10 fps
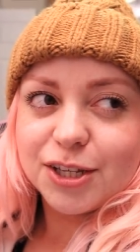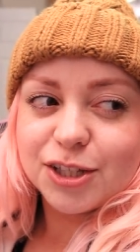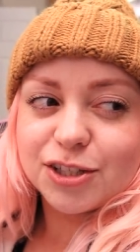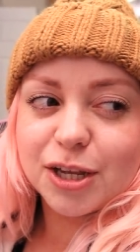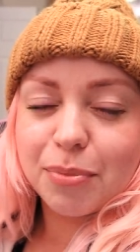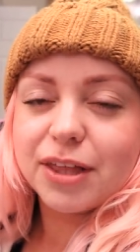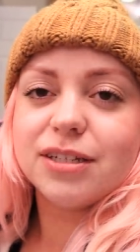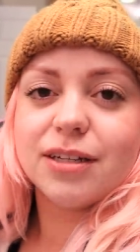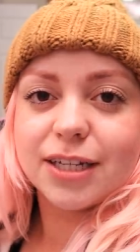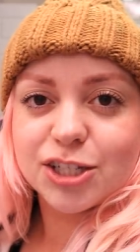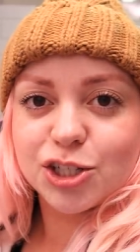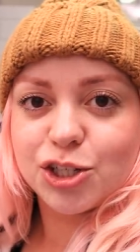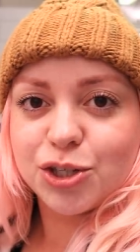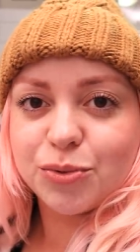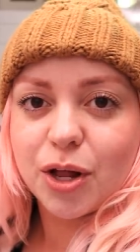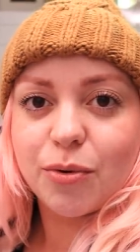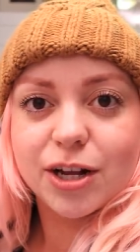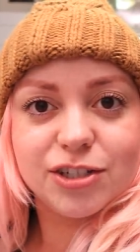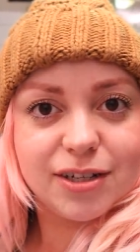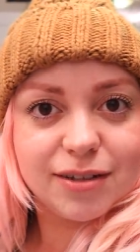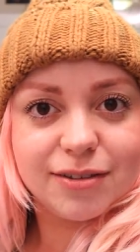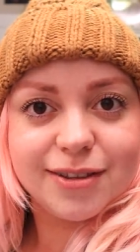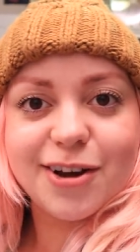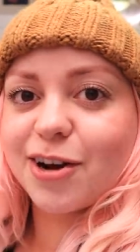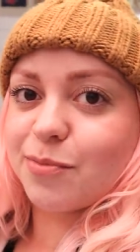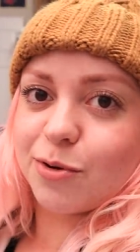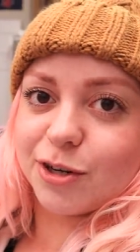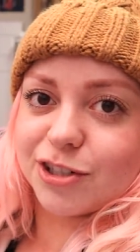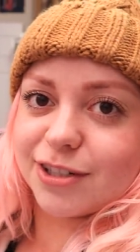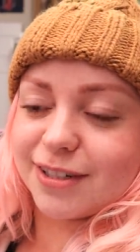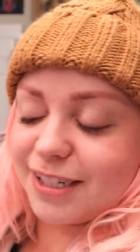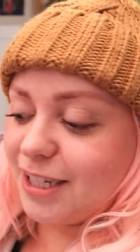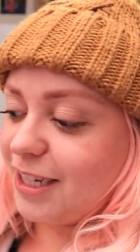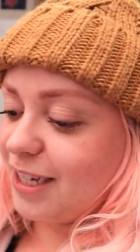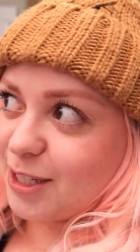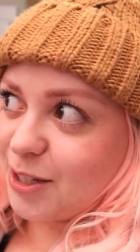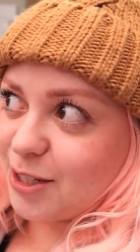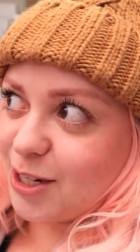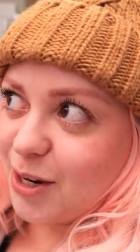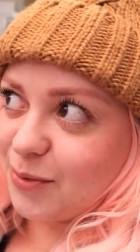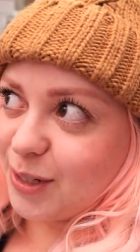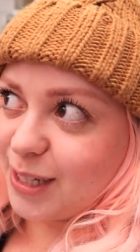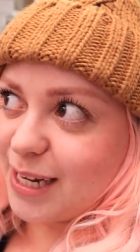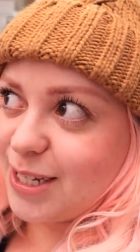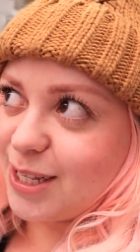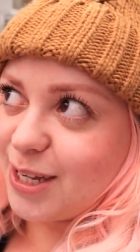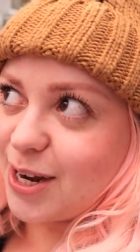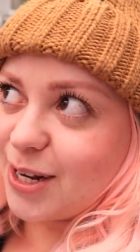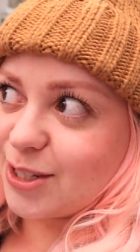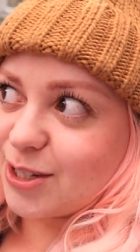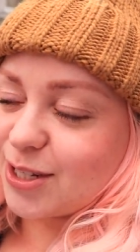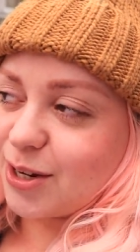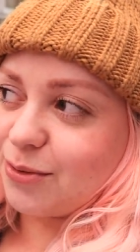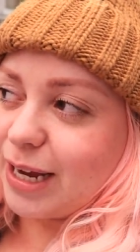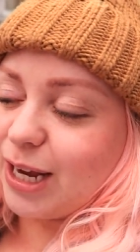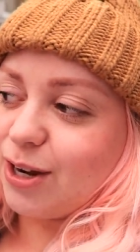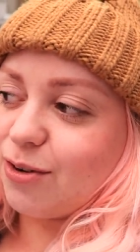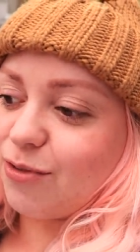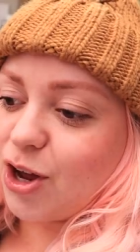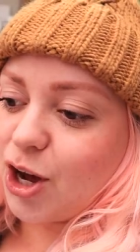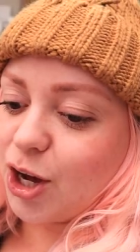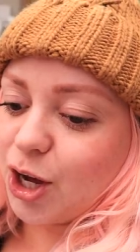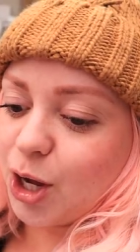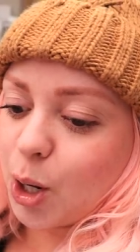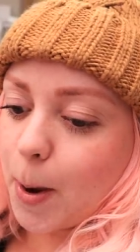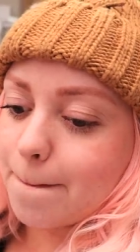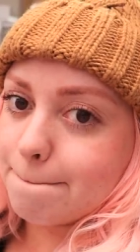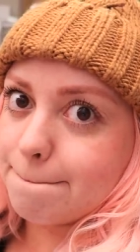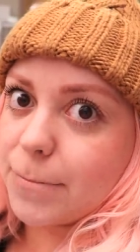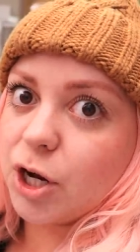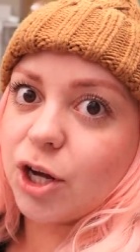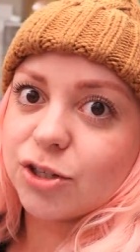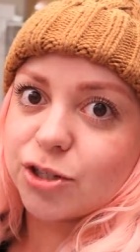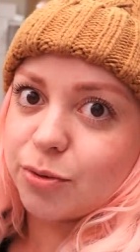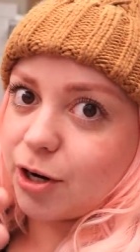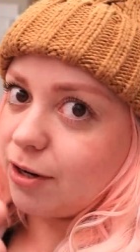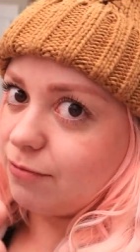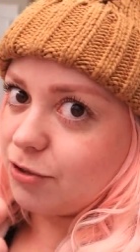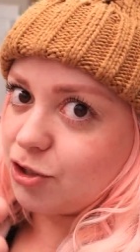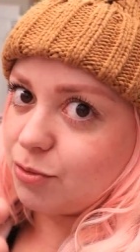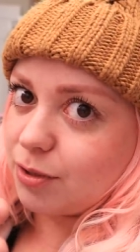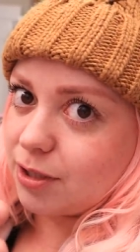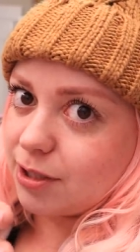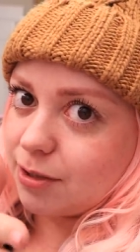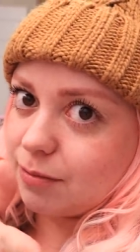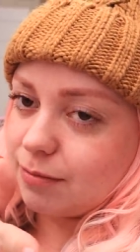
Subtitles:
something to listen to while watching the art portion. So it's not related to the art, it's just like a regular vlog, but also art visuals.